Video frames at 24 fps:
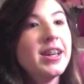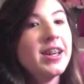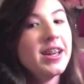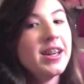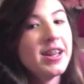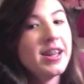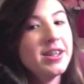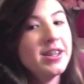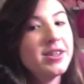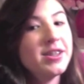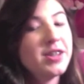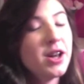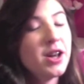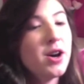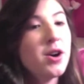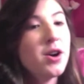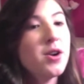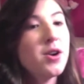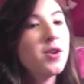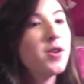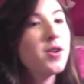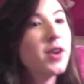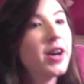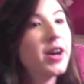And
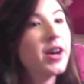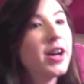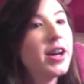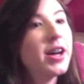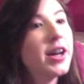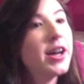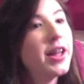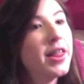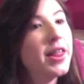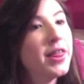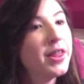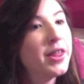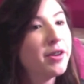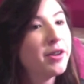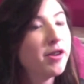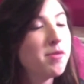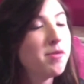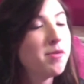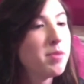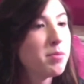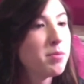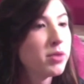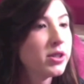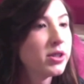so the
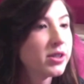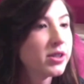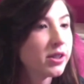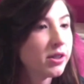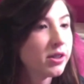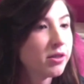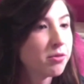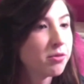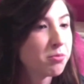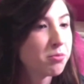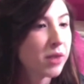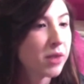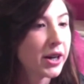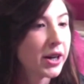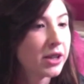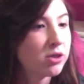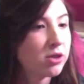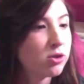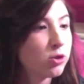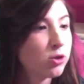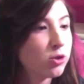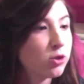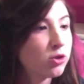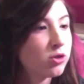remembrance of
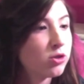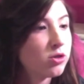Michael